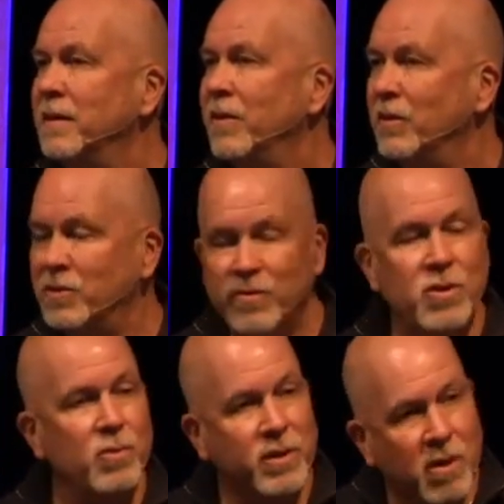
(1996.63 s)
those of
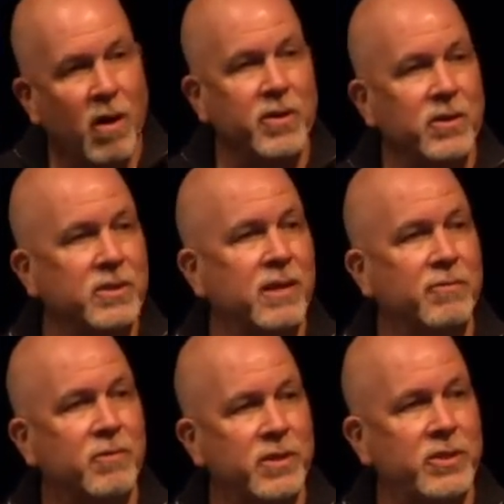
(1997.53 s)
you who would call
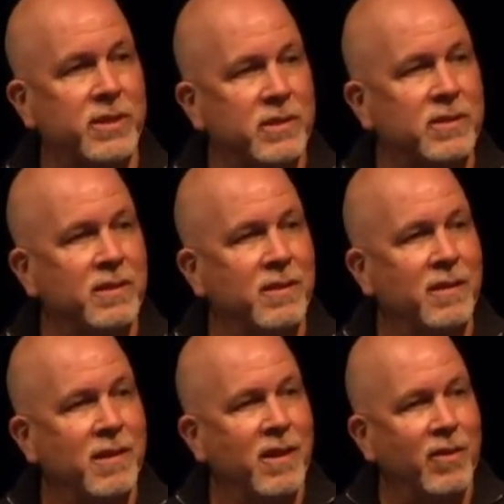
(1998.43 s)
yourself Christians.
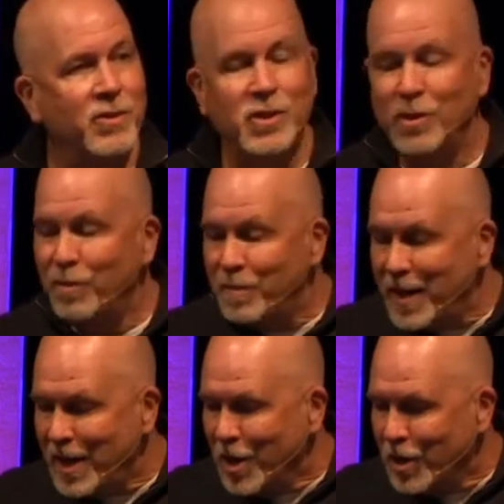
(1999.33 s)
Those of you who would
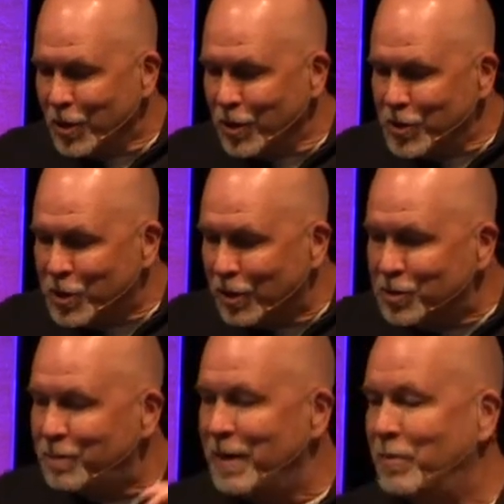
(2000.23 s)
be good
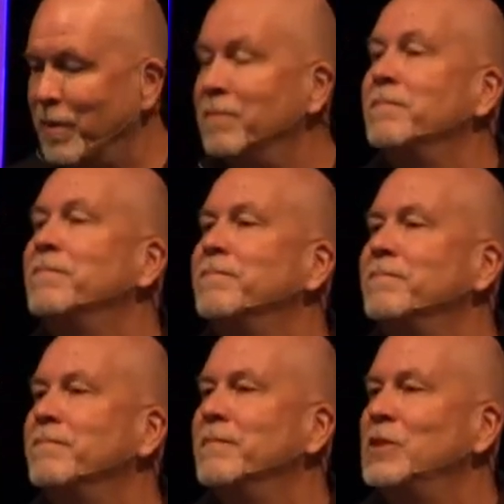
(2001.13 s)
church people.
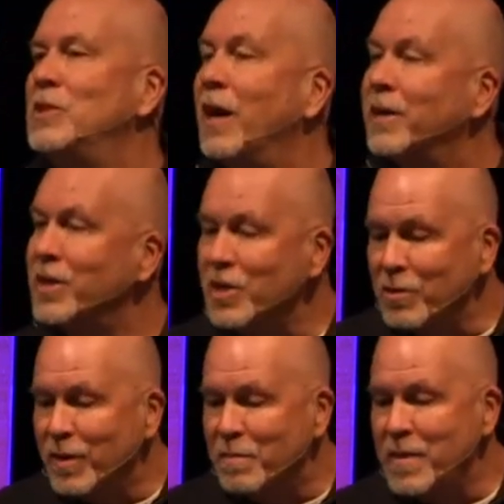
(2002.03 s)
He's talking to
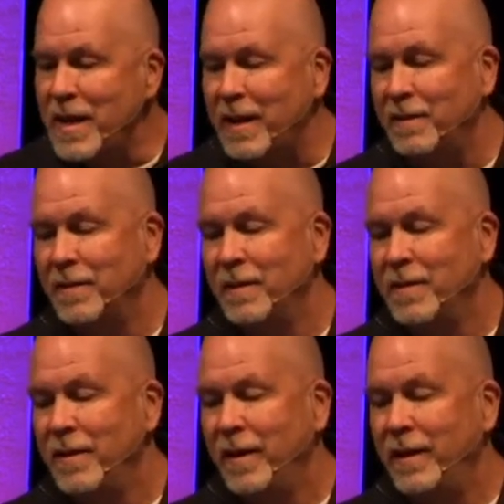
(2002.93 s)
you and me.
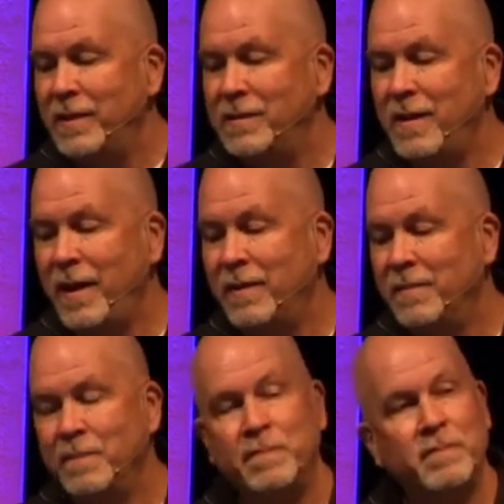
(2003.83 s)
And he's saying,
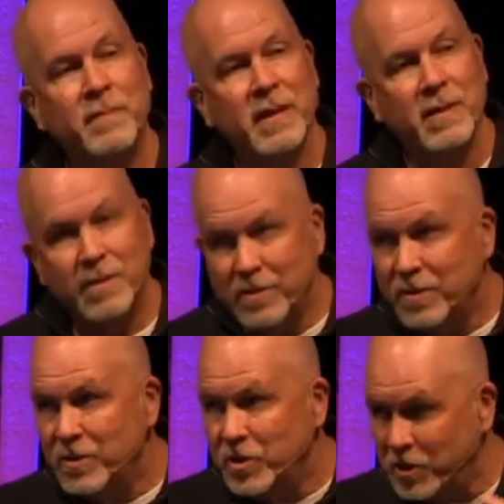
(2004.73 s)

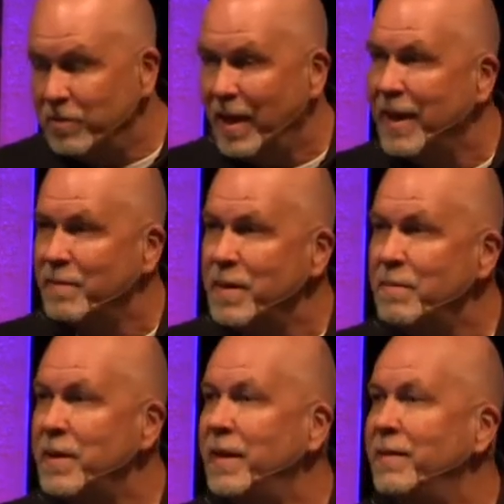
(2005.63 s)
Do you like me
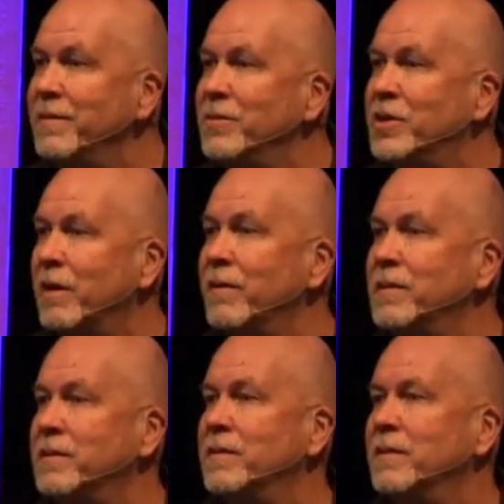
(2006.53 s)
being
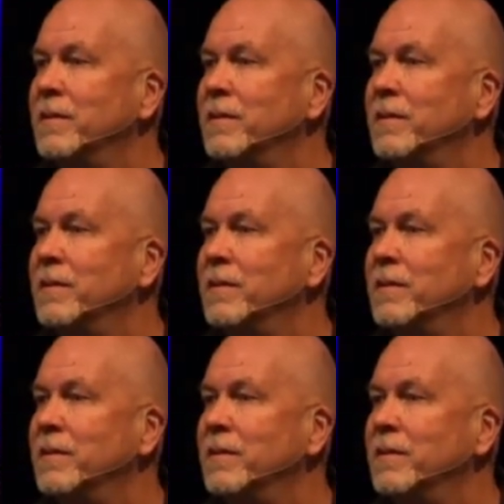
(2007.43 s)
generous?